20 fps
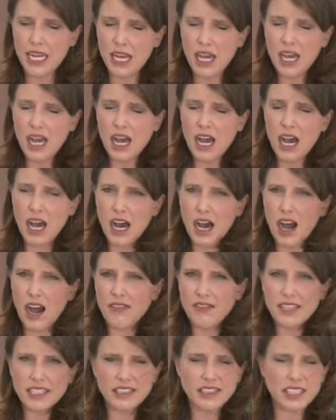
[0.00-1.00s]
Uh,
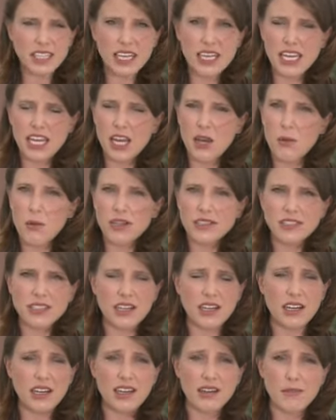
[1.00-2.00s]
obviously, he was
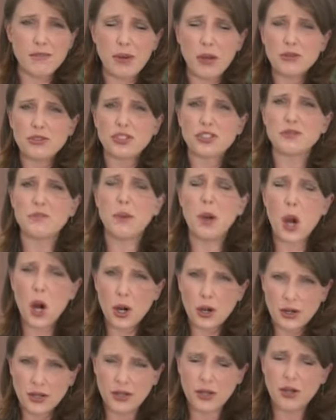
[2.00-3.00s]
uh, Bulger's
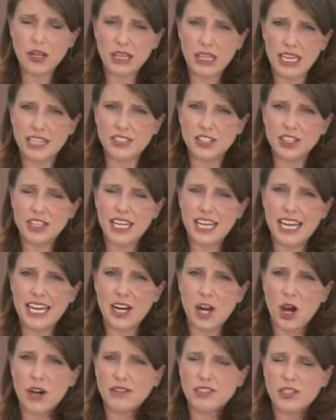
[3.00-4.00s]
partner, allegedly,
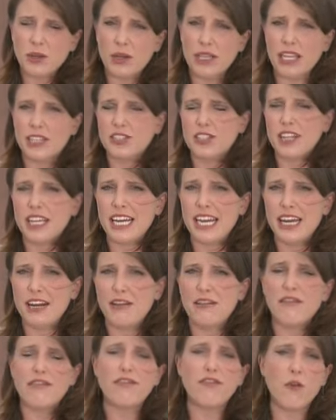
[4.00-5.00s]
and also allegedly
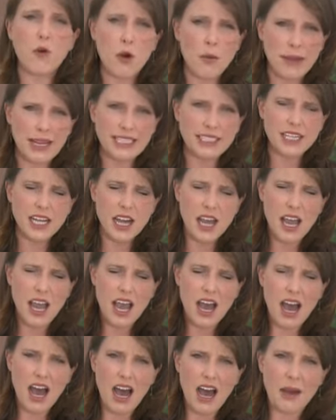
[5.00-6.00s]
an informant.
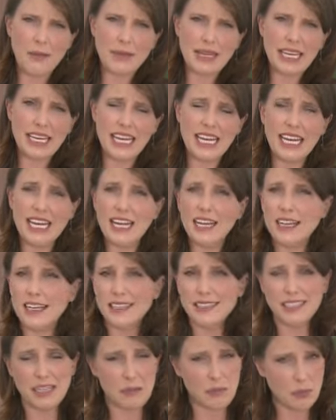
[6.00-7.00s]
Um, he
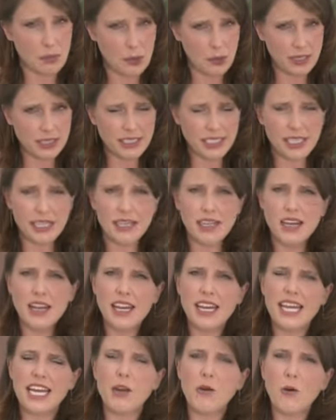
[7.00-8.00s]
is in prison.
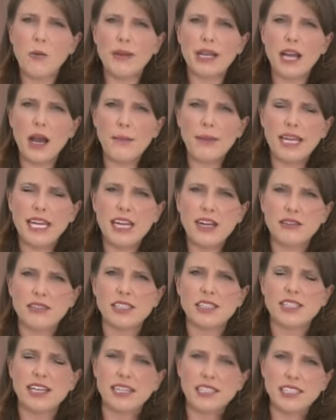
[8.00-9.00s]
He will be coming here
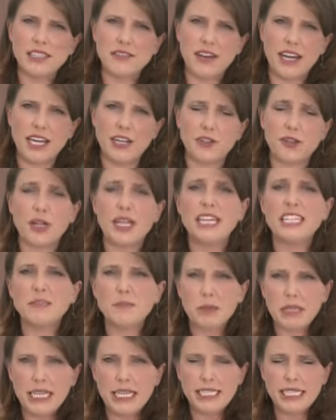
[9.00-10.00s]
to testify under his
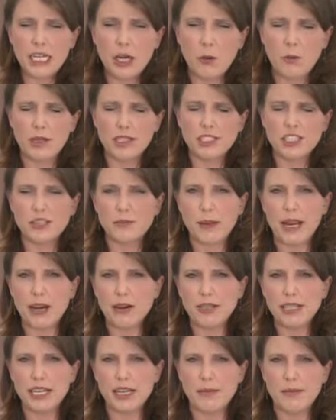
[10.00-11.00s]
plea deal, which
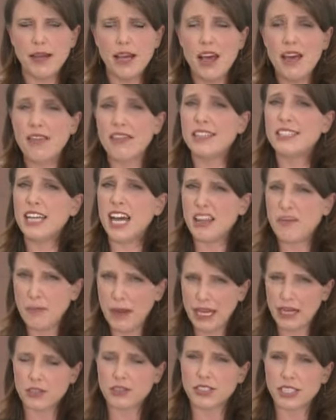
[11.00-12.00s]
spared him the death
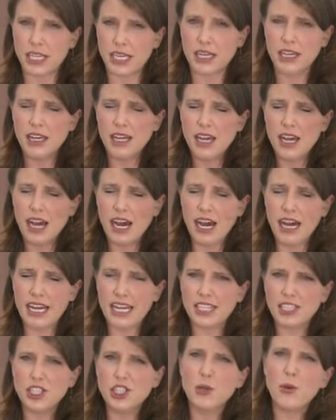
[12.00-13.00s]
penalty uh,
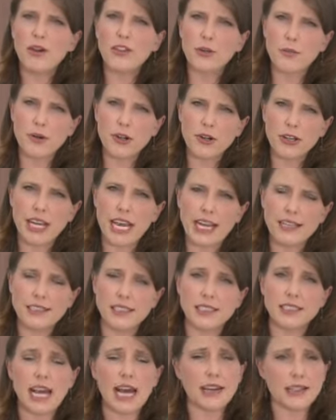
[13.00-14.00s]
in two other murder
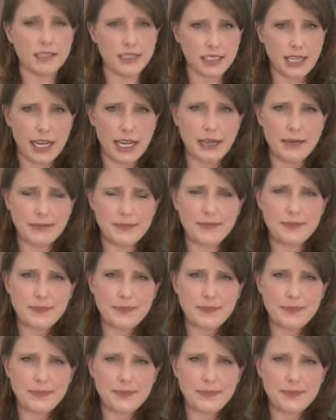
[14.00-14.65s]
cases out of state.